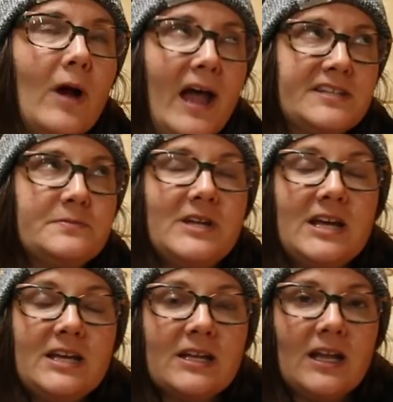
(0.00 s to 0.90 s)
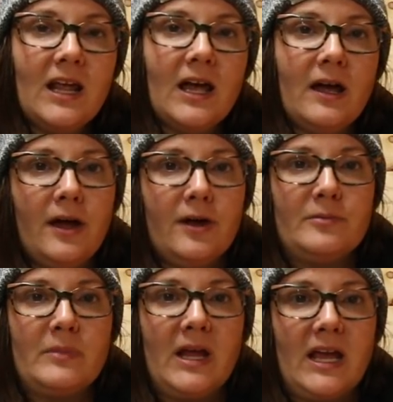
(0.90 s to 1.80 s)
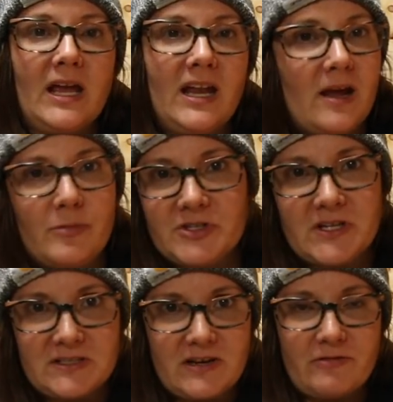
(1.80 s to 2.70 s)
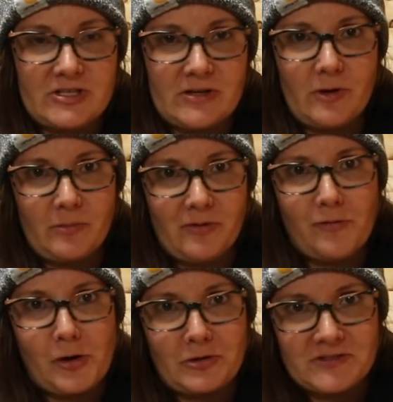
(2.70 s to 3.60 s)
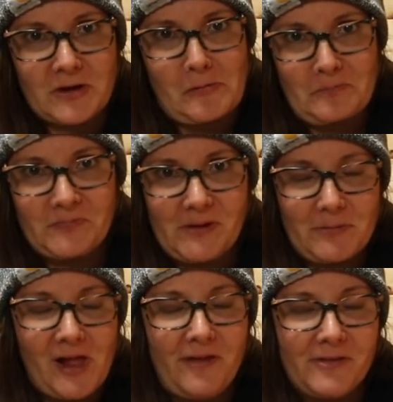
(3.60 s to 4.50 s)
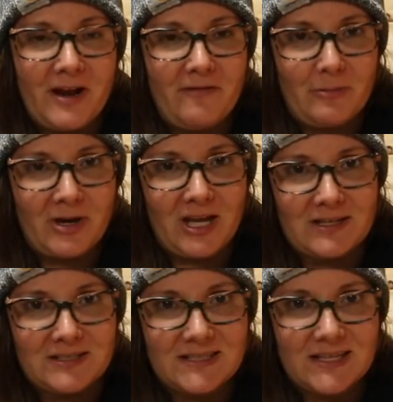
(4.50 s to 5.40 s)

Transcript: grasped it. Um, and Emerson has never seen one before, so I'm glad that everybody got to